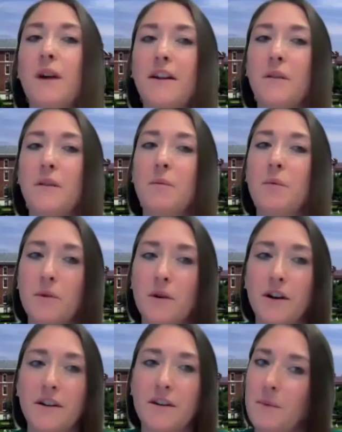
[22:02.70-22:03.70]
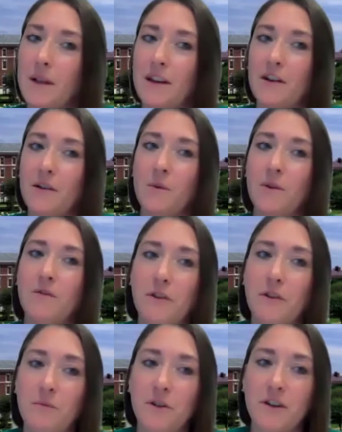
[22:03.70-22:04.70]
write on the board, depending on what
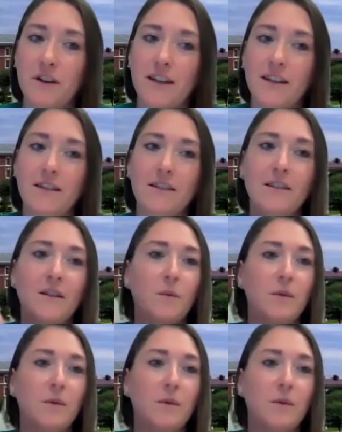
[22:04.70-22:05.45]
room you're in.